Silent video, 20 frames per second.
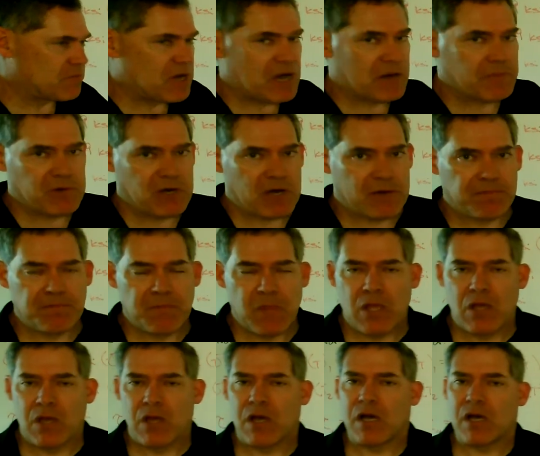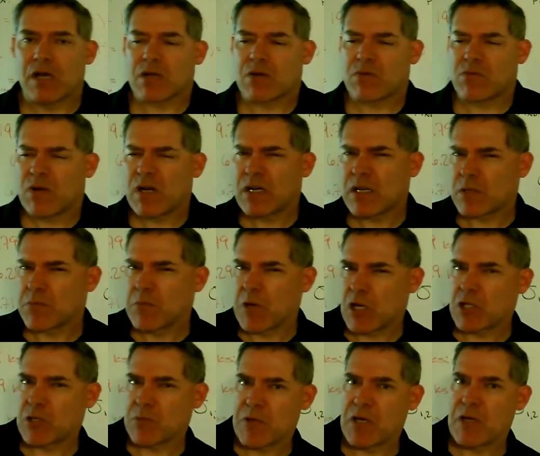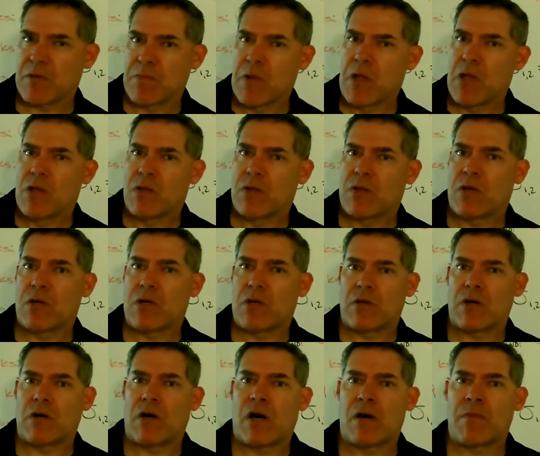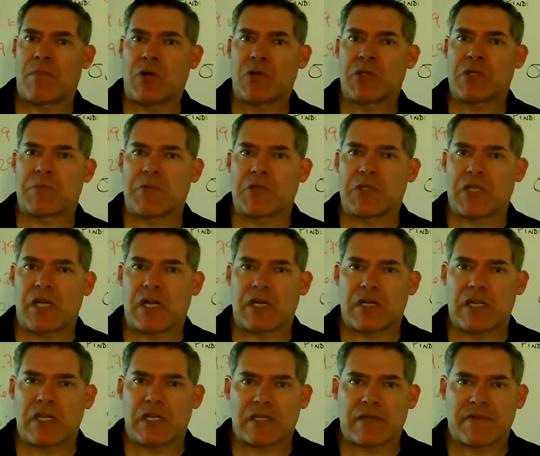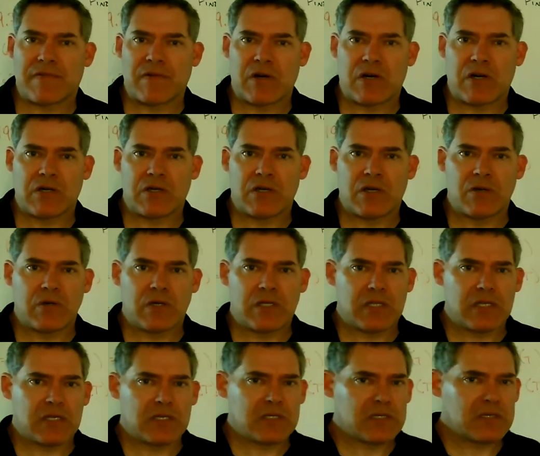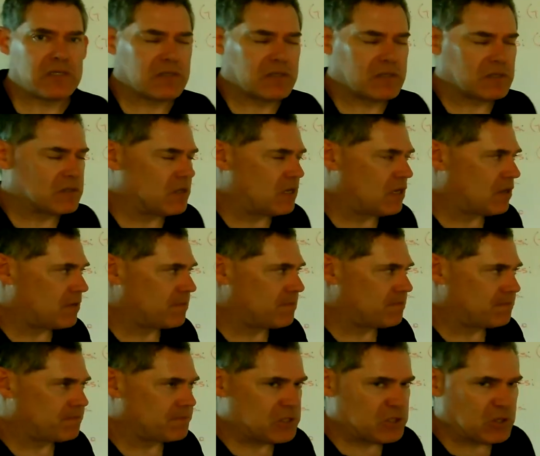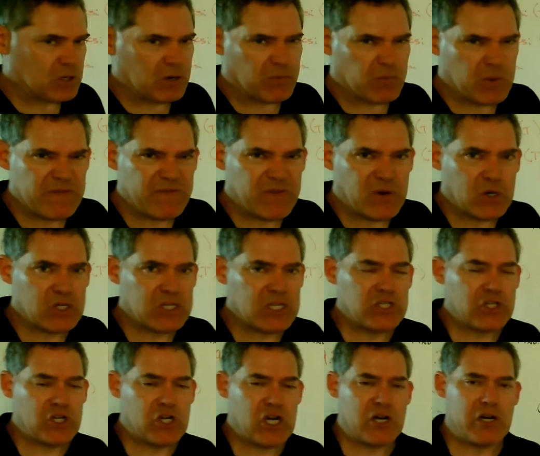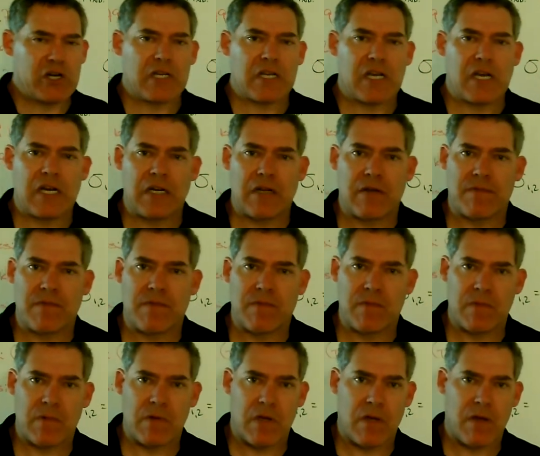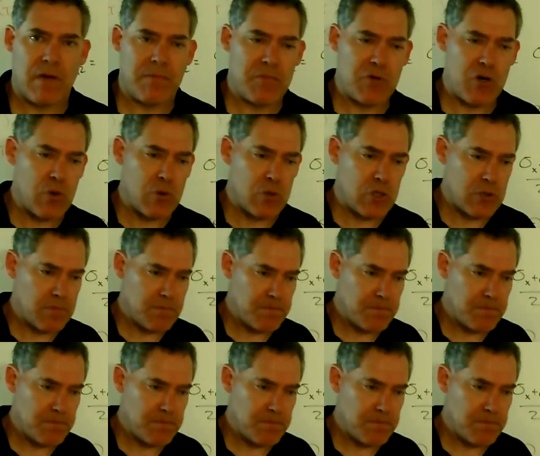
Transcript: pop up quite as much. But there are multiple techniques for doing this sort of reverse engineering kind of approach.